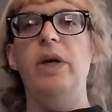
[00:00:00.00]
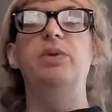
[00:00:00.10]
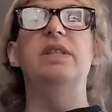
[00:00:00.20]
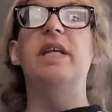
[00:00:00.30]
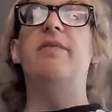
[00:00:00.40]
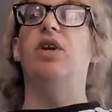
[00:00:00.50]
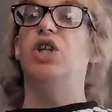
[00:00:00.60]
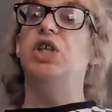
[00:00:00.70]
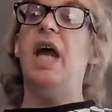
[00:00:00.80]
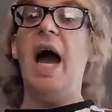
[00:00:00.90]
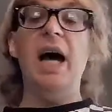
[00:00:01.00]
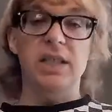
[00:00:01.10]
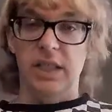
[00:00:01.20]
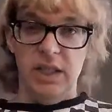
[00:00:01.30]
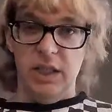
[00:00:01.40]
which was never
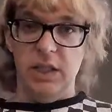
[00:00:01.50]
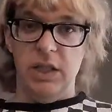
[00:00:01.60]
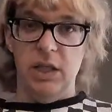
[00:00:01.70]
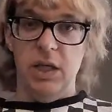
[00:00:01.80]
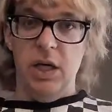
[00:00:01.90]
challenged,